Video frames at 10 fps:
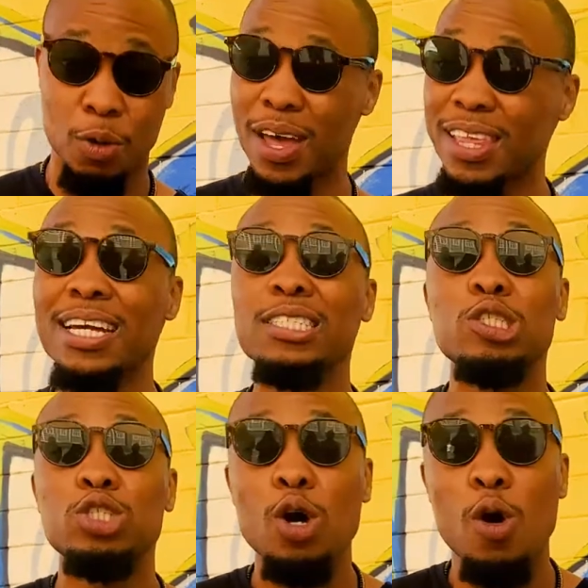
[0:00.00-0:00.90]
where there is
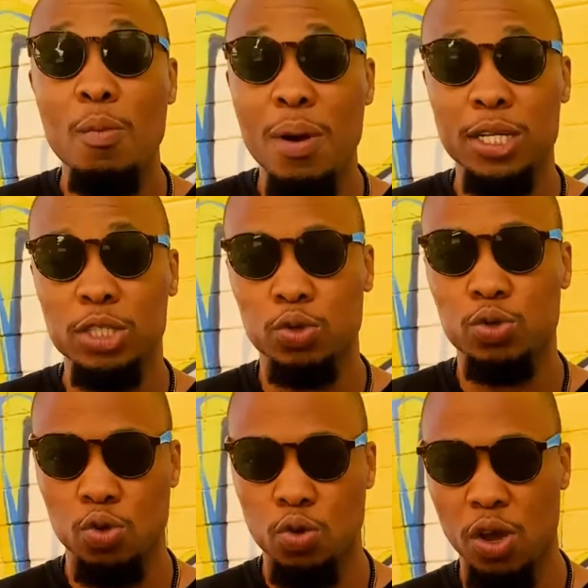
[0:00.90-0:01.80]
so much to
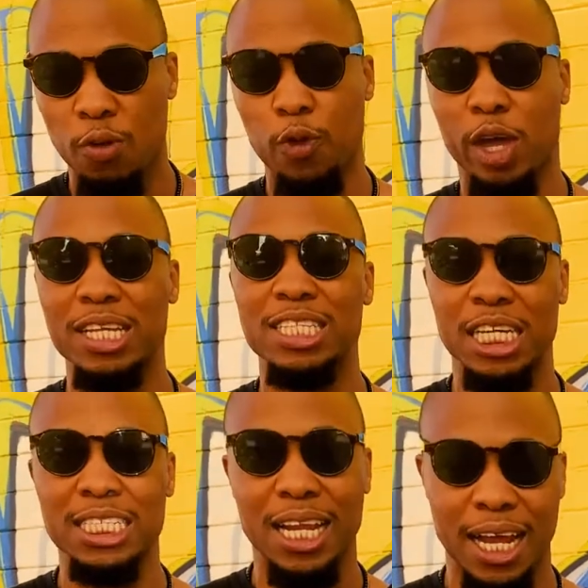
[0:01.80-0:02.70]
do if we can
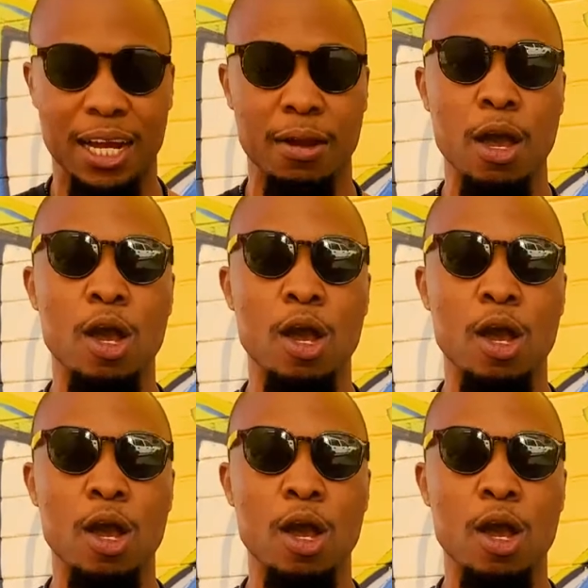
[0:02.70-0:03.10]
just learn